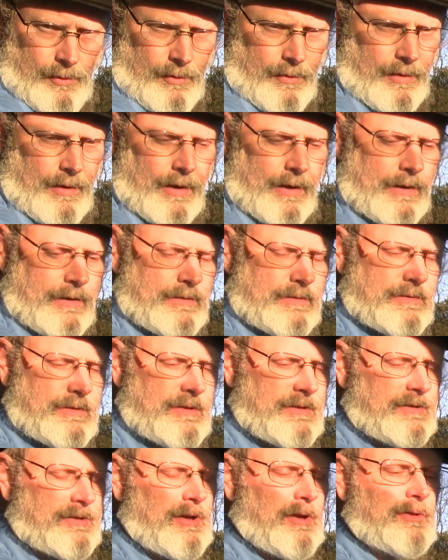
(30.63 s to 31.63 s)
of these
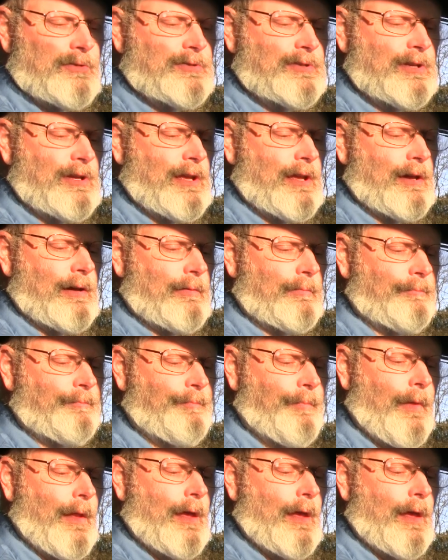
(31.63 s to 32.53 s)
GM